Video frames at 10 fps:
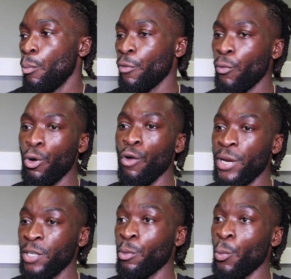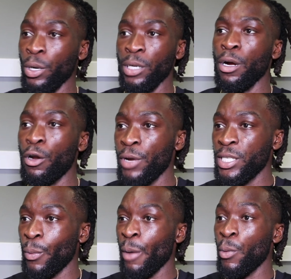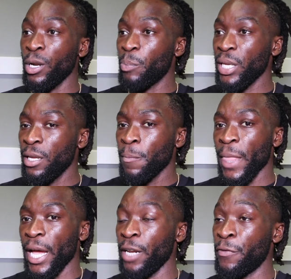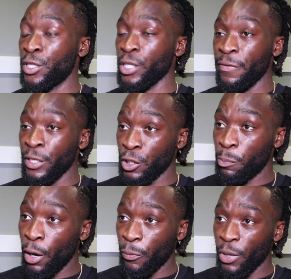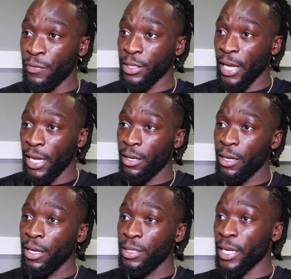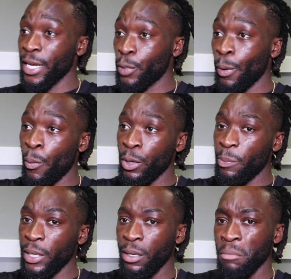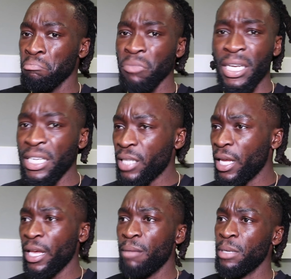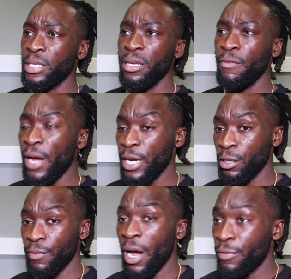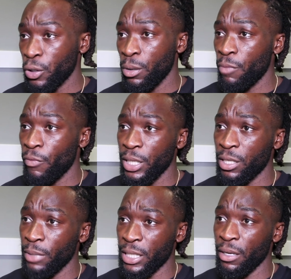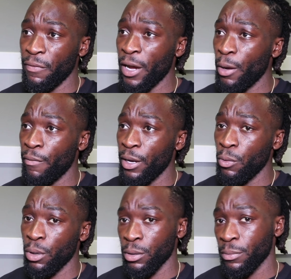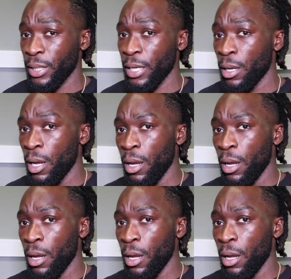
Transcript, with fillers: We've all got to realise what we want in our careers and where we want to be. And if, it's, if this is the path we have to take to get to where we want to be, then let's take it and mix it and fight each other. I've shown I'm ready to mix it and fight with anyone, you know what I'm saying?